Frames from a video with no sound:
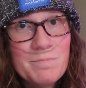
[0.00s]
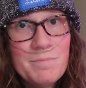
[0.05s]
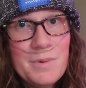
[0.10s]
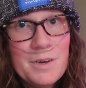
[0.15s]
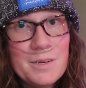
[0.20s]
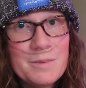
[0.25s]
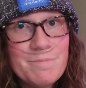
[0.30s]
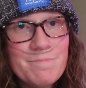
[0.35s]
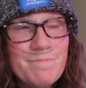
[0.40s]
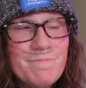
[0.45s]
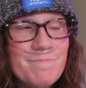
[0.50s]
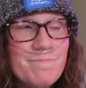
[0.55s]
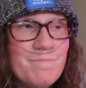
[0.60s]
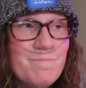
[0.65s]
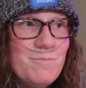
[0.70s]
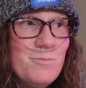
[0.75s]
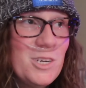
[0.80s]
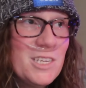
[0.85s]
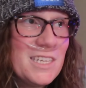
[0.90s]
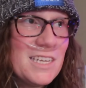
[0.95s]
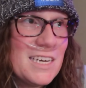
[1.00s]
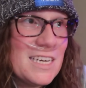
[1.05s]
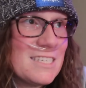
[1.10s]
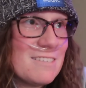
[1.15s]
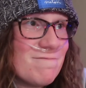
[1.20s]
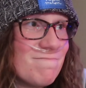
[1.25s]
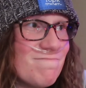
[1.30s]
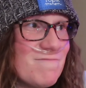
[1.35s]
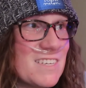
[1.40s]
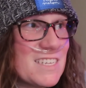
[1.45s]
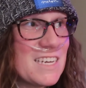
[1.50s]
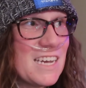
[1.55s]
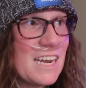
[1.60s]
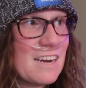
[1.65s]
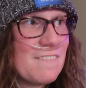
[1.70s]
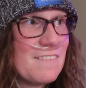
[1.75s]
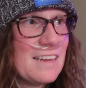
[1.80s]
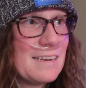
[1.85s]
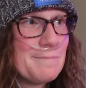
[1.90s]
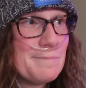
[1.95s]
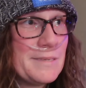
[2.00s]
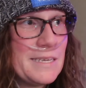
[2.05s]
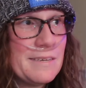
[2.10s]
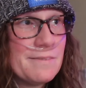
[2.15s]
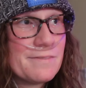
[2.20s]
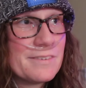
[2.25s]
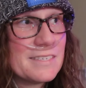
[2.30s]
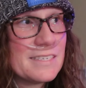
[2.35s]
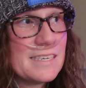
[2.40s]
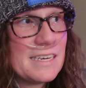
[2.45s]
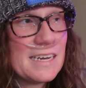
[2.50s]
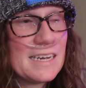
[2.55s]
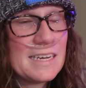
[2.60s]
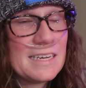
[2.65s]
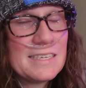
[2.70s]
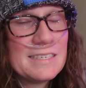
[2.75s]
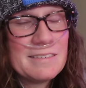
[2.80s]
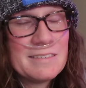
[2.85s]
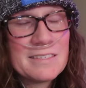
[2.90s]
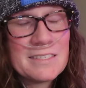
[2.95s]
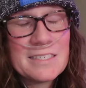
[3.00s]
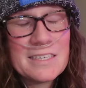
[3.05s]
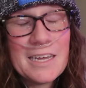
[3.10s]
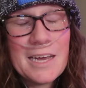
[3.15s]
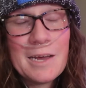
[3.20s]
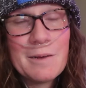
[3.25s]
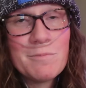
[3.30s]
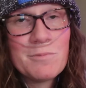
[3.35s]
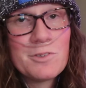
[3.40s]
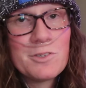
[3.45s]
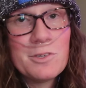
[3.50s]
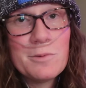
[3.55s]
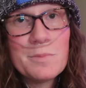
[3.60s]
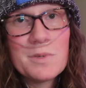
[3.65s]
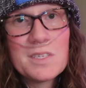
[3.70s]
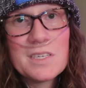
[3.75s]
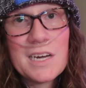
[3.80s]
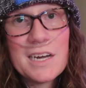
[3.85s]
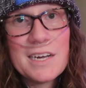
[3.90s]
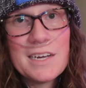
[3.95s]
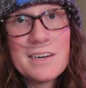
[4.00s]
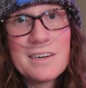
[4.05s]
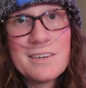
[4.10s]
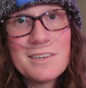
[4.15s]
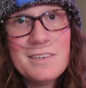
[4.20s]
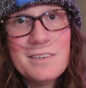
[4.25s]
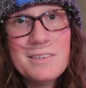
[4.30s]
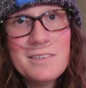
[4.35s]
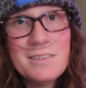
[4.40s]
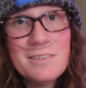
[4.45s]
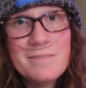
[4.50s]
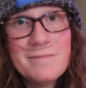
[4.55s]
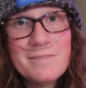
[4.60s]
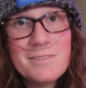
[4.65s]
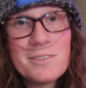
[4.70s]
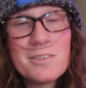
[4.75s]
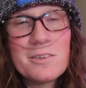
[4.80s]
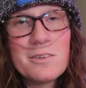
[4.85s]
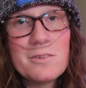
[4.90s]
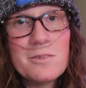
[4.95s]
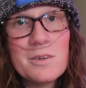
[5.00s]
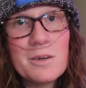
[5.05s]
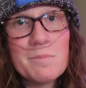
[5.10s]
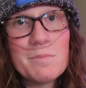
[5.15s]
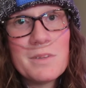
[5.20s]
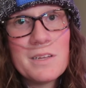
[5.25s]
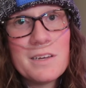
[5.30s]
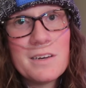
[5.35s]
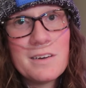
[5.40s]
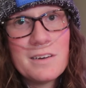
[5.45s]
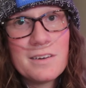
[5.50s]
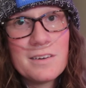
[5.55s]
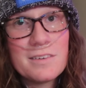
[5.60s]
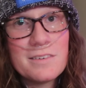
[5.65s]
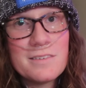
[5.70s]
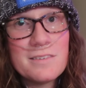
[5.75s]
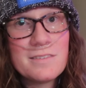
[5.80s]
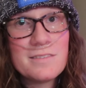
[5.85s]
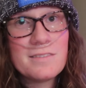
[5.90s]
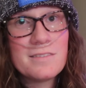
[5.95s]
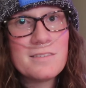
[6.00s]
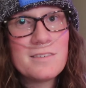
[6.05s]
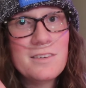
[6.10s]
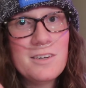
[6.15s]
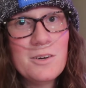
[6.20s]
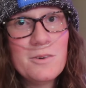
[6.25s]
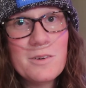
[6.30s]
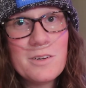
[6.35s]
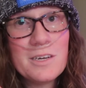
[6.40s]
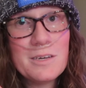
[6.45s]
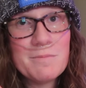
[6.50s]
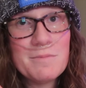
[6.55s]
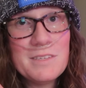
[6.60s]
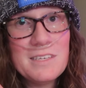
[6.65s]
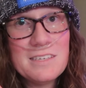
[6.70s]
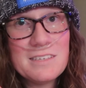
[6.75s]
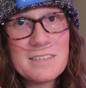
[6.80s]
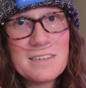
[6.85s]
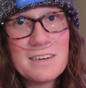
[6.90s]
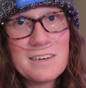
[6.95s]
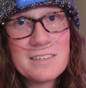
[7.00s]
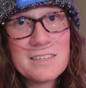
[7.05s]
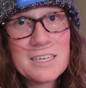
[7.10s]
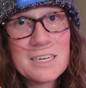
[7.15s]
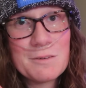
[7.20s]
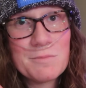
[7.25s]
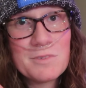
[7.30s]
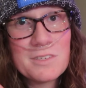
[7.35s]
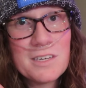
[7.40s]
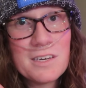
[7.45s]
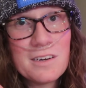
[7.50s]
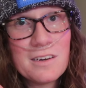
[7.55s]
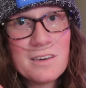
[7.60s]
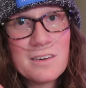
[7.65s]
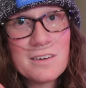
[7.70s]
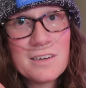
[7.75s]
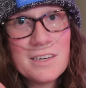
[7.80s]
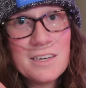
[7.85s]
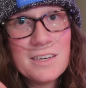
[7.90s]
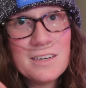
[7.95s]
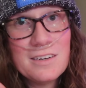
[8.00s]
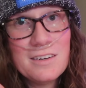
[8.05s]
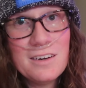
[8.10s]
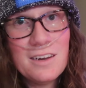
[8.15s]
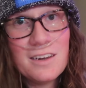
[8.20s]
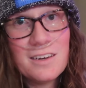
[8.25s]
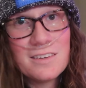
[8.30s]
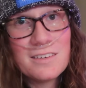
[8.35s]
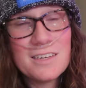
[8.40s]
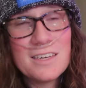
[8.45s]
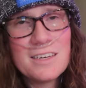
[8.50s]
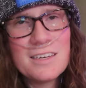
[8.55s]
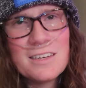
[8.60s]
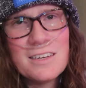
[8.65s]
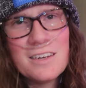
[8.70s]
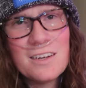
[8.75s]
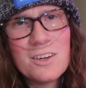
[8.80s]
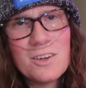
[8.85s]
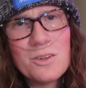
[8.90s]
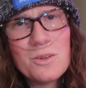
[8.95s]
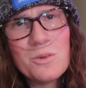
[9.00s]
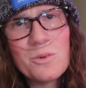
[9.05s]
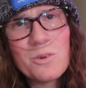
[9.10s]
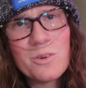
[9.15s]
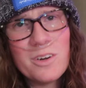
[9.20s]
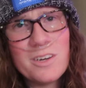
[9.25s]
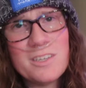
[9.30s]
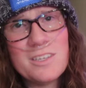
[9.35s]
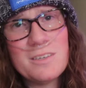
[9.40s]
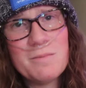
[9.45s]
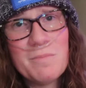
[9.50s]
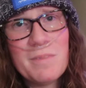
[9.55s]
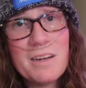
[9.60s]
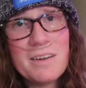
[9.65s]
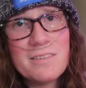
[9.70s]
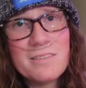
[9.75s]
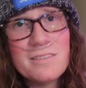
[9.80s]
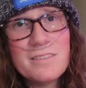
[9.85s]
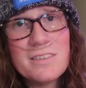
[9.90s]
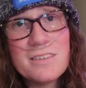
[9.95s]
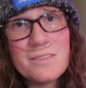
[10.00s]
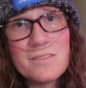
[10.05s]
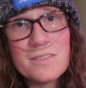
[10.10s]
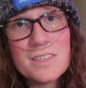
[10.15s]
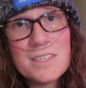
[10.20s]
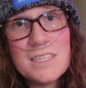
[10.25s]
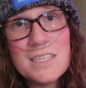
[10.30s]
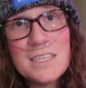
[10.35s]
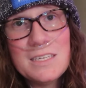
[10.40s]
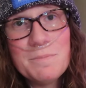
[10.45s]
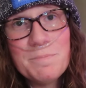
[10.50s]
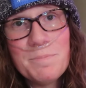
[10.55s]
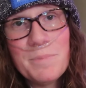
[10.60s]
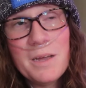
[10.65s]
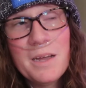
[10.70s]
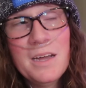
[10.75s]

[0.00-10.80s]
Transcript: But with that, that's kind of the update for today. I'm stupid tired, so I'm planning on going up these stairs that I'm sitting on here and getting glorious amounts of sleep.